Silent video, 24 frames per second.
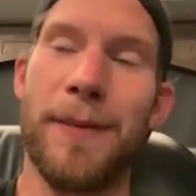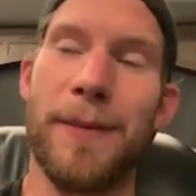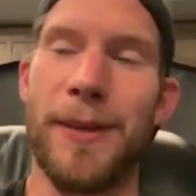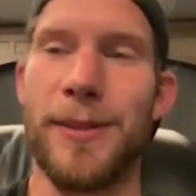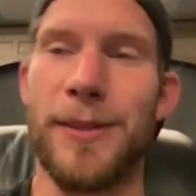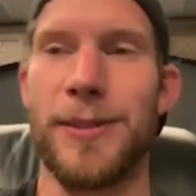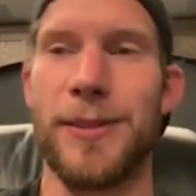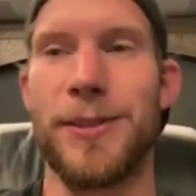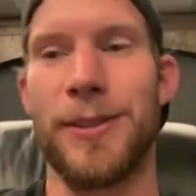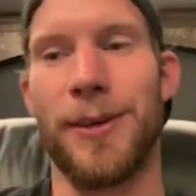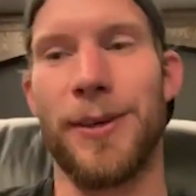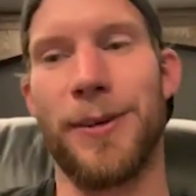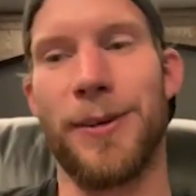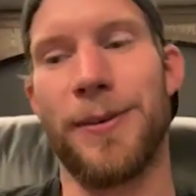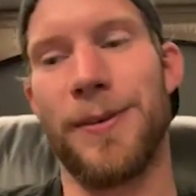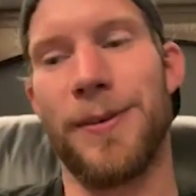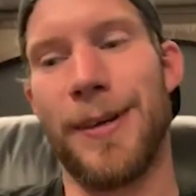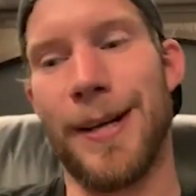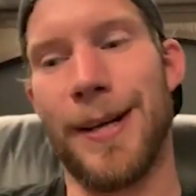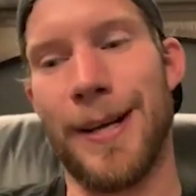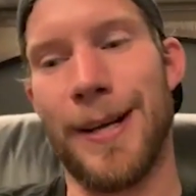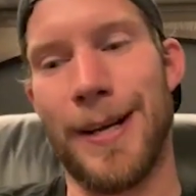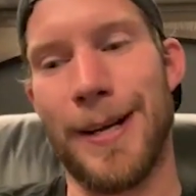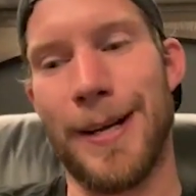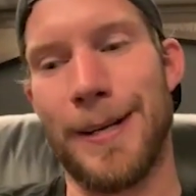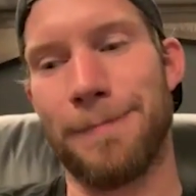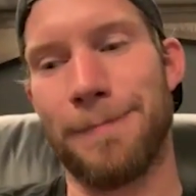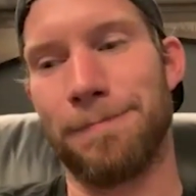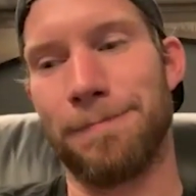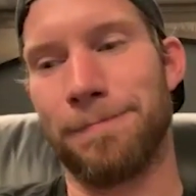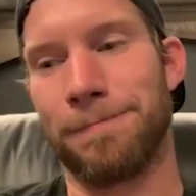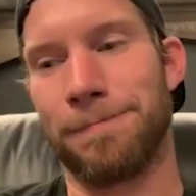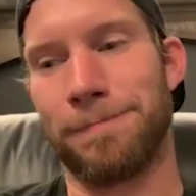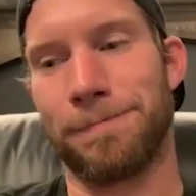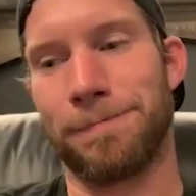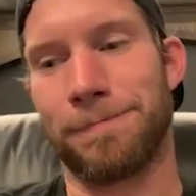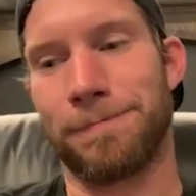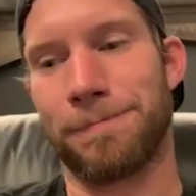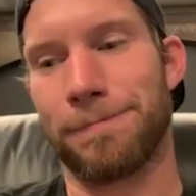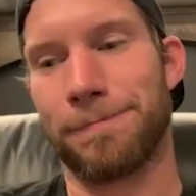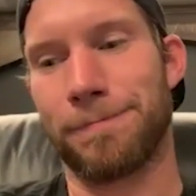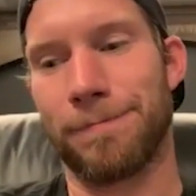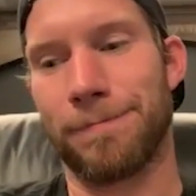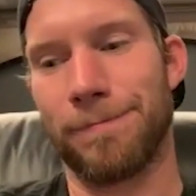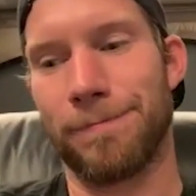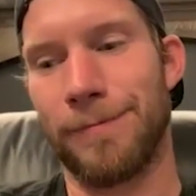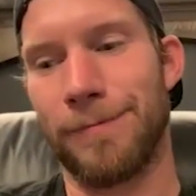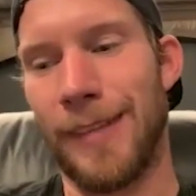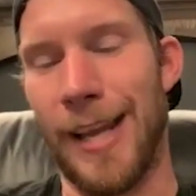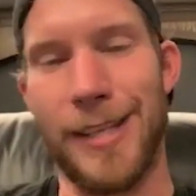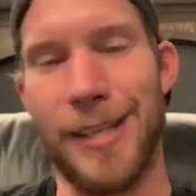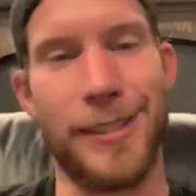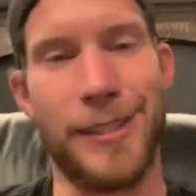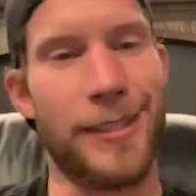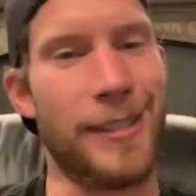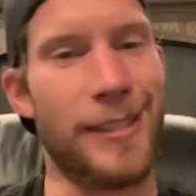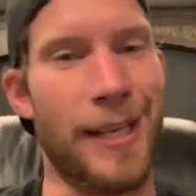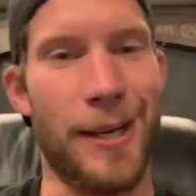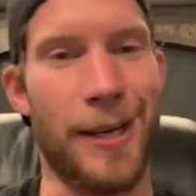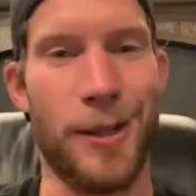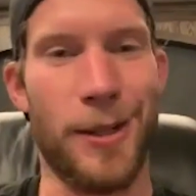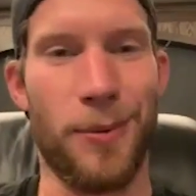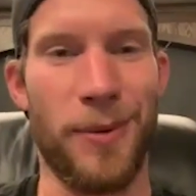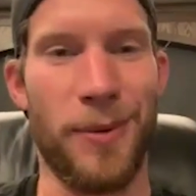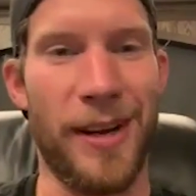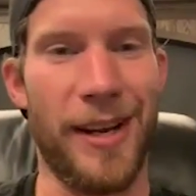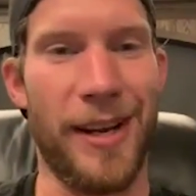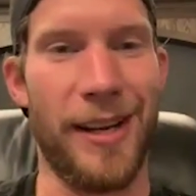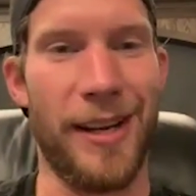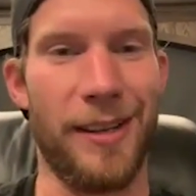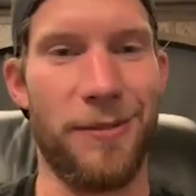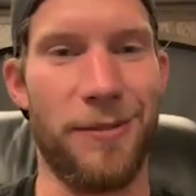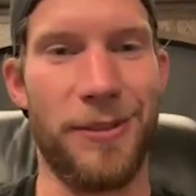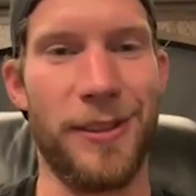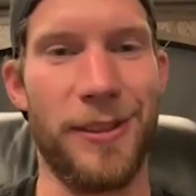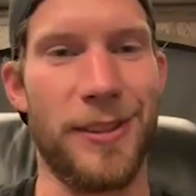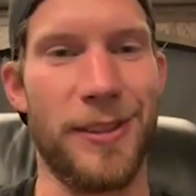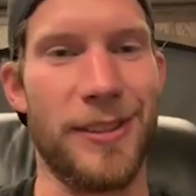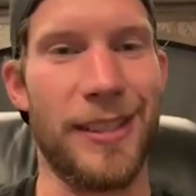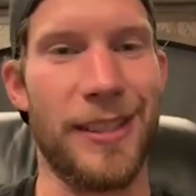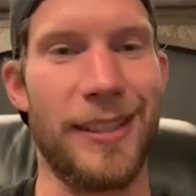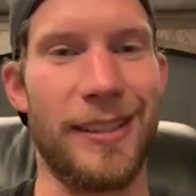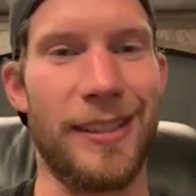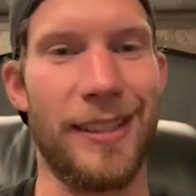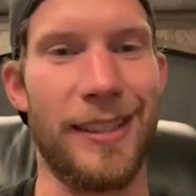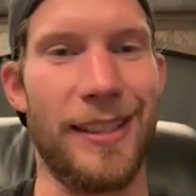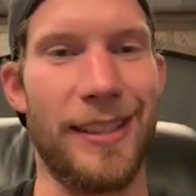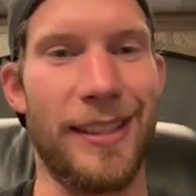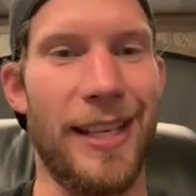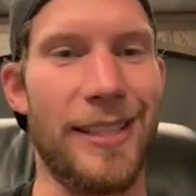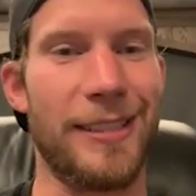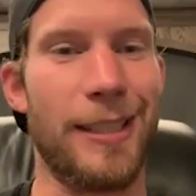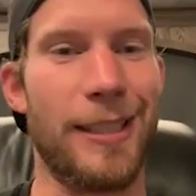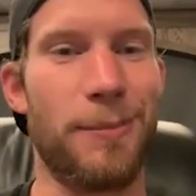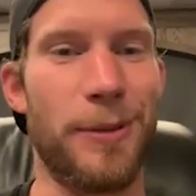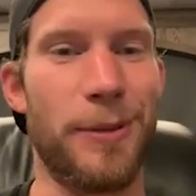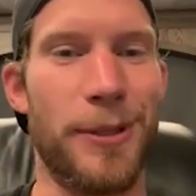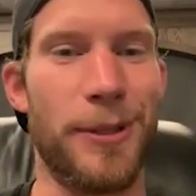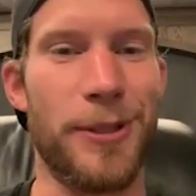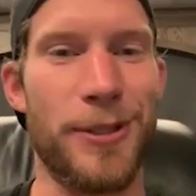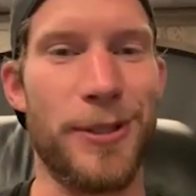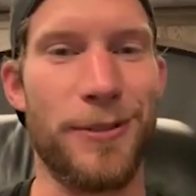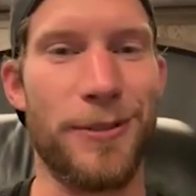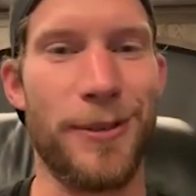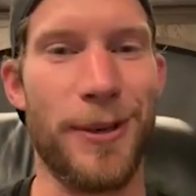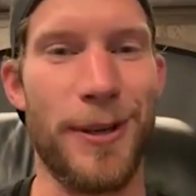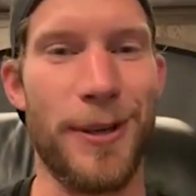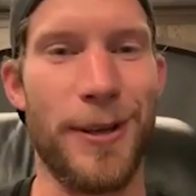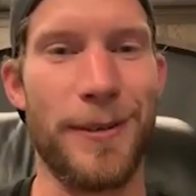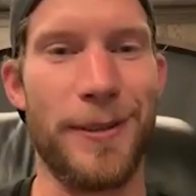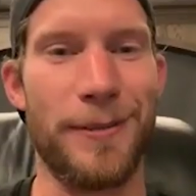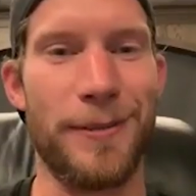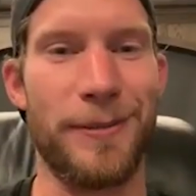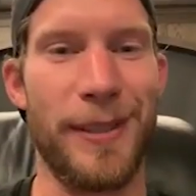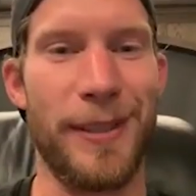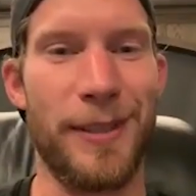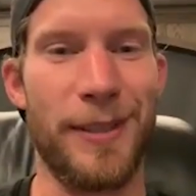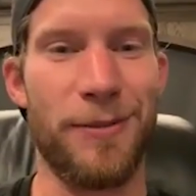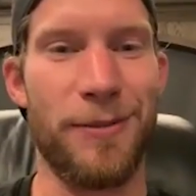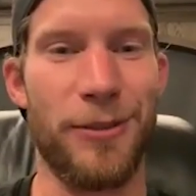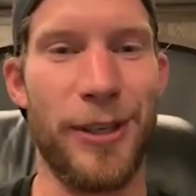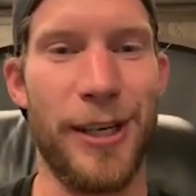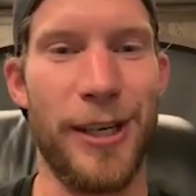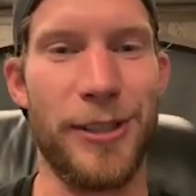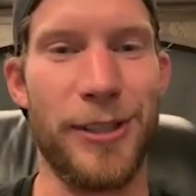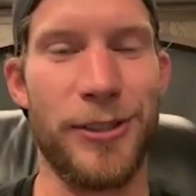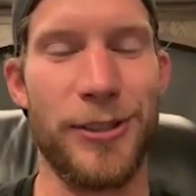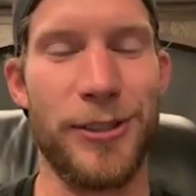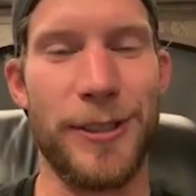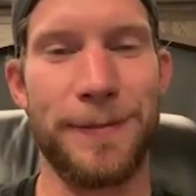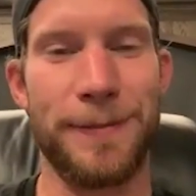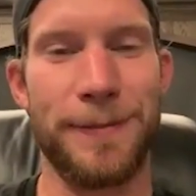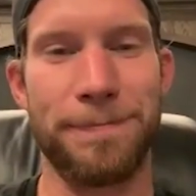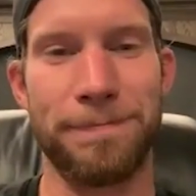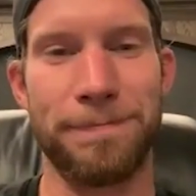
And so, um, yeah, it's just kind of the way it feels like the last couple of years have gone in, in free agency.